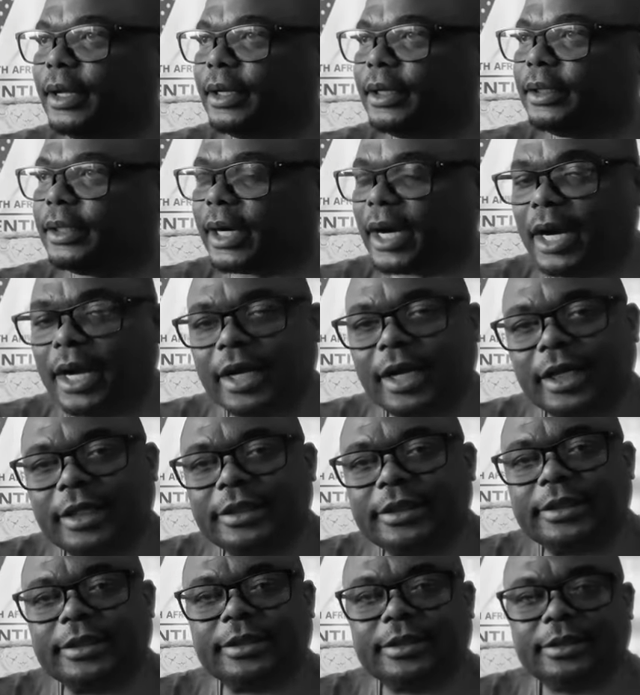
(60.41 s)

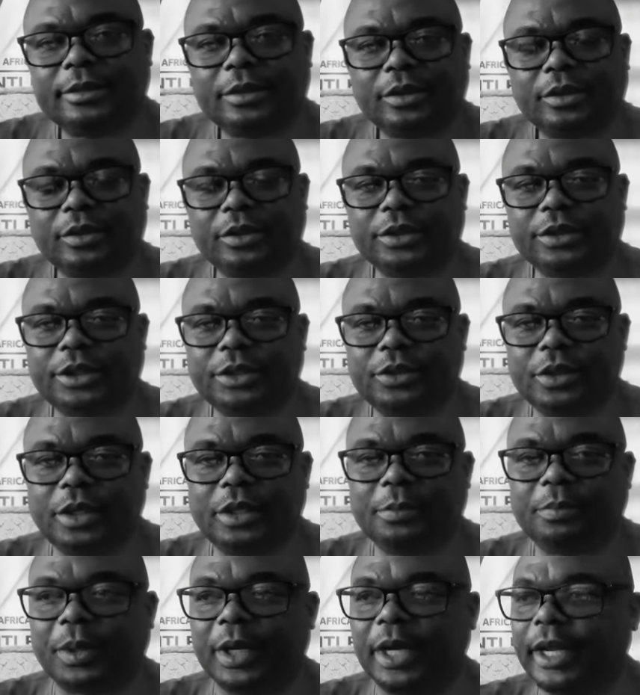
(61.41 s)
drunkards, continually
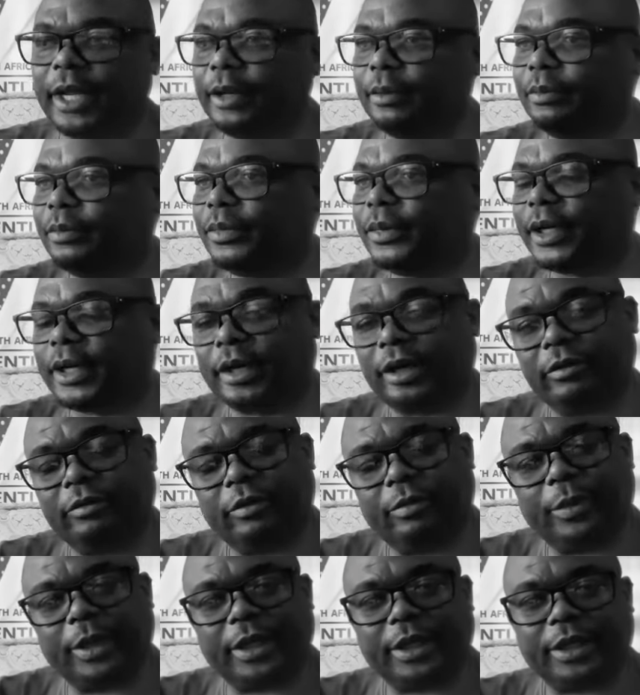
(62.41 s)
blame the
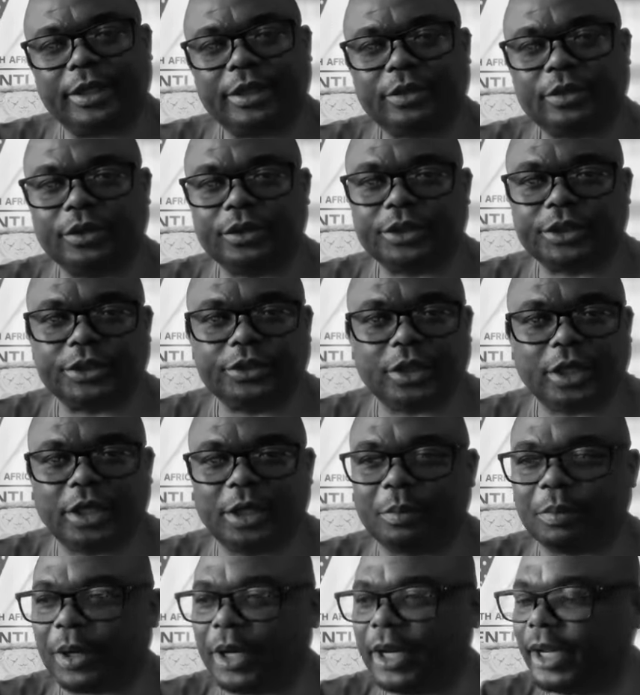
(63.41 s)
government, continually
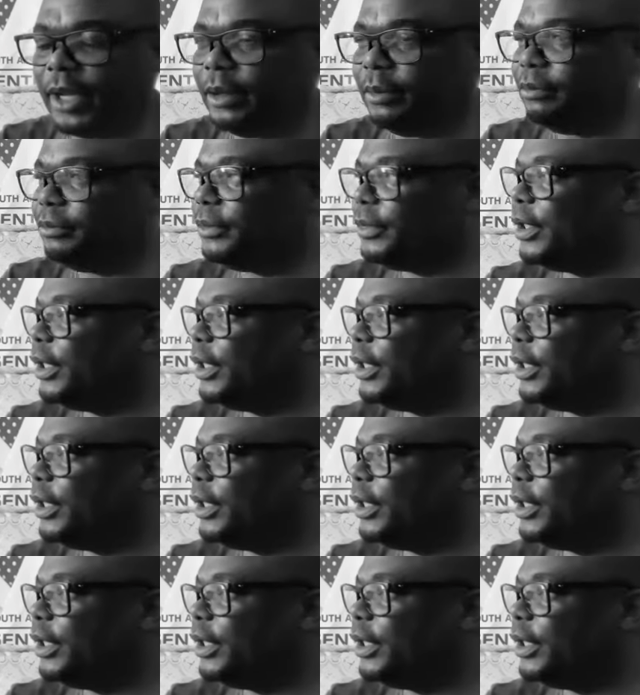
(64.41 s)
blame